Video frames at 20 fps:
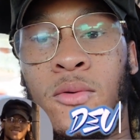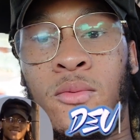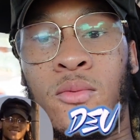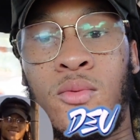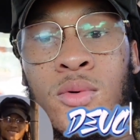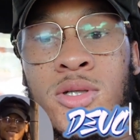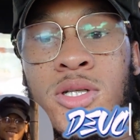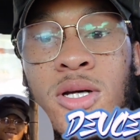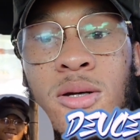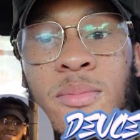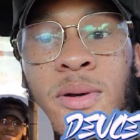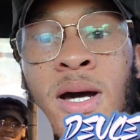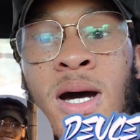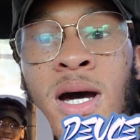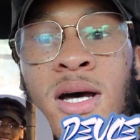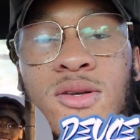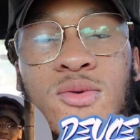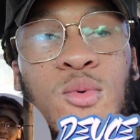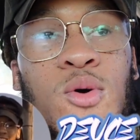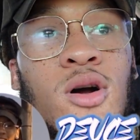What's up,
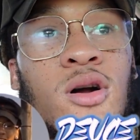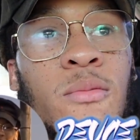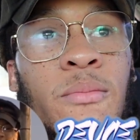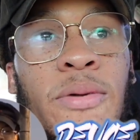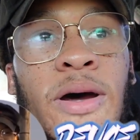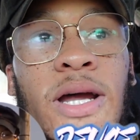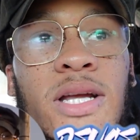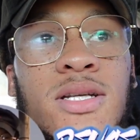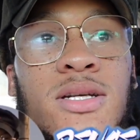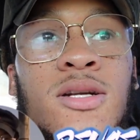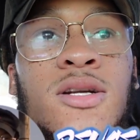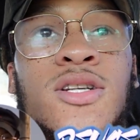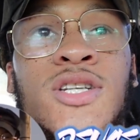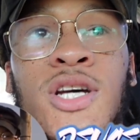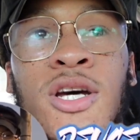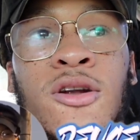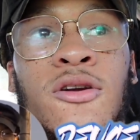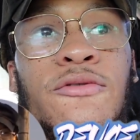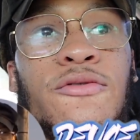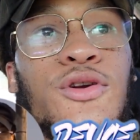guys? Welcome back to the
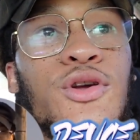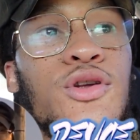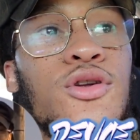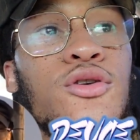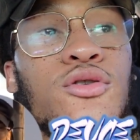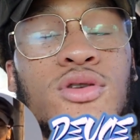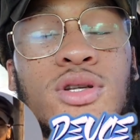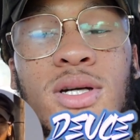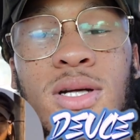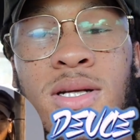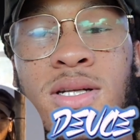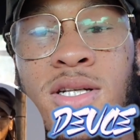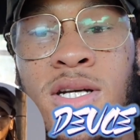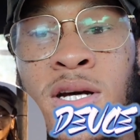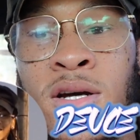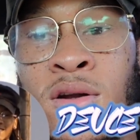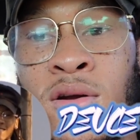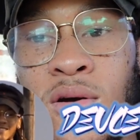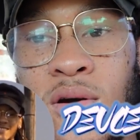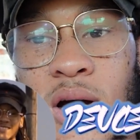channel. If you're new to the
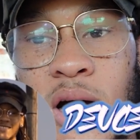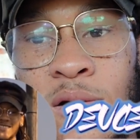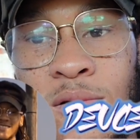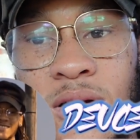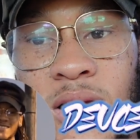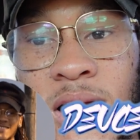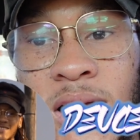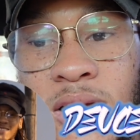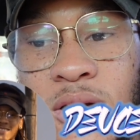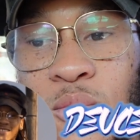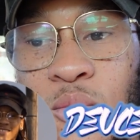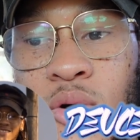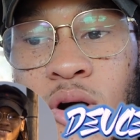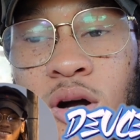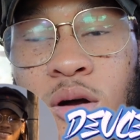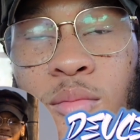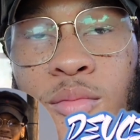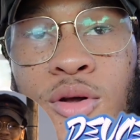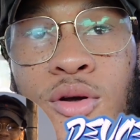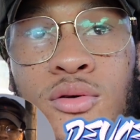channel, I would like to
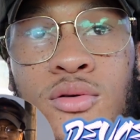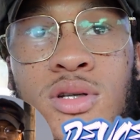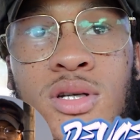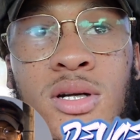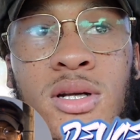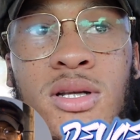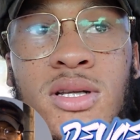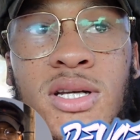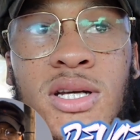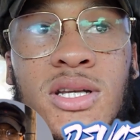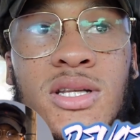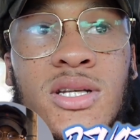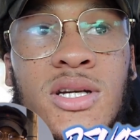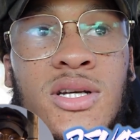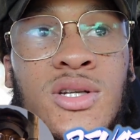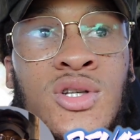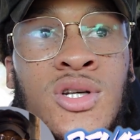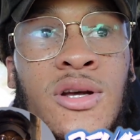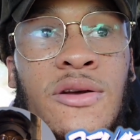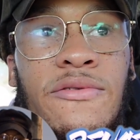welcome you to the
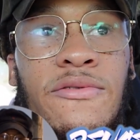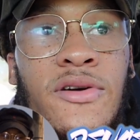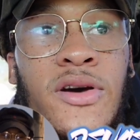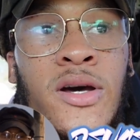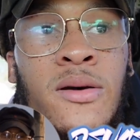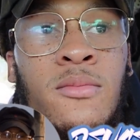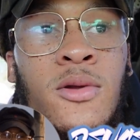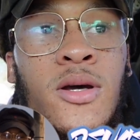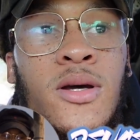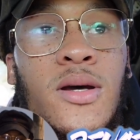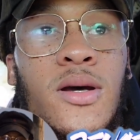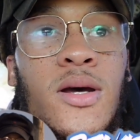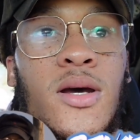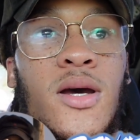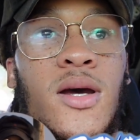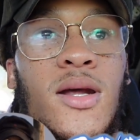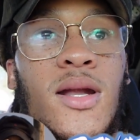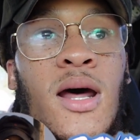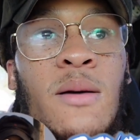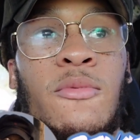TTG family.
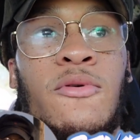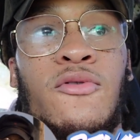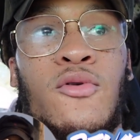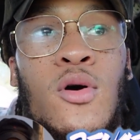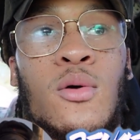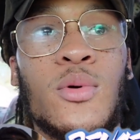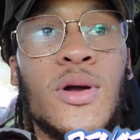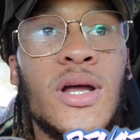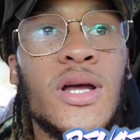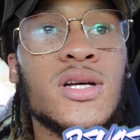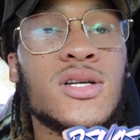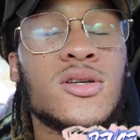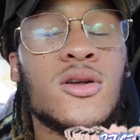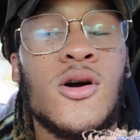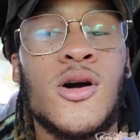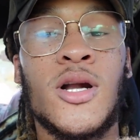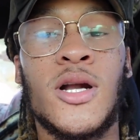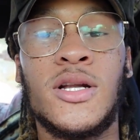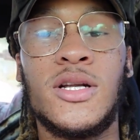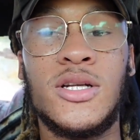Now, before we get
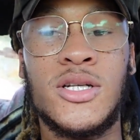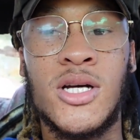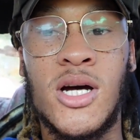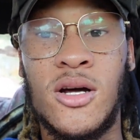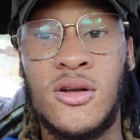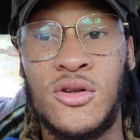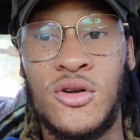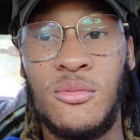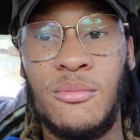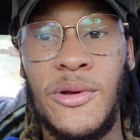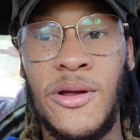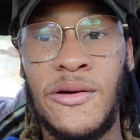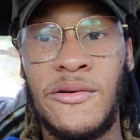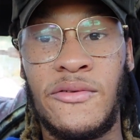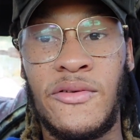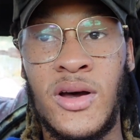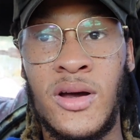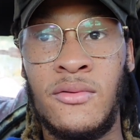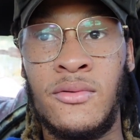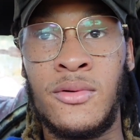started, I need y'all to do me a
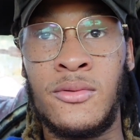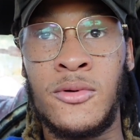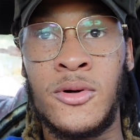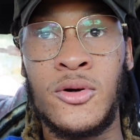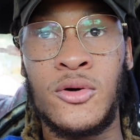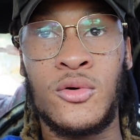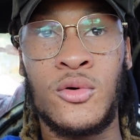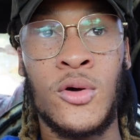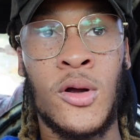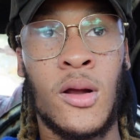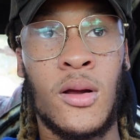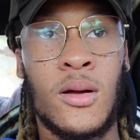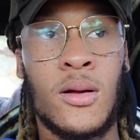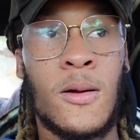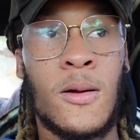favor real quick.